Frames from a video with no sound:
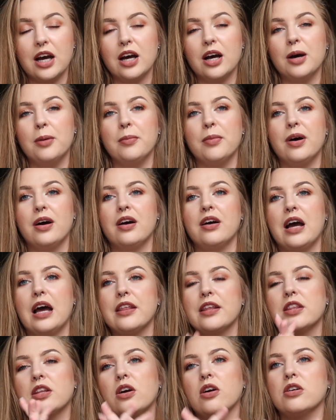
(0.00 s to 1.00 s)
I
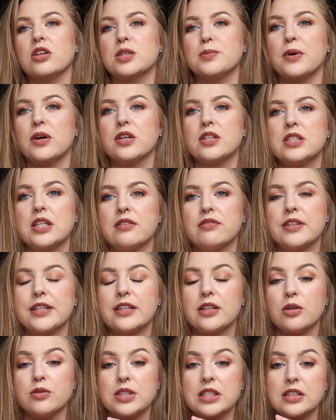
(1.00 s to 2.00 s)
think the hardest part is
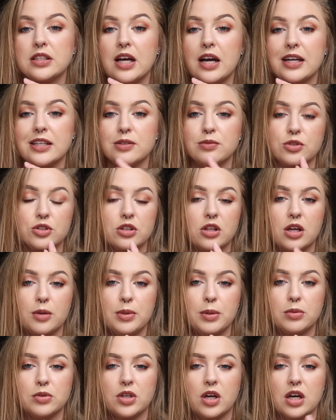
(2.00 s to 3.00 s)
definitely closing lines, which a lot of
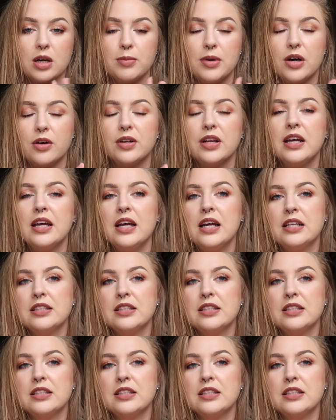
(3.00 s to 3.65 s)
people talk about.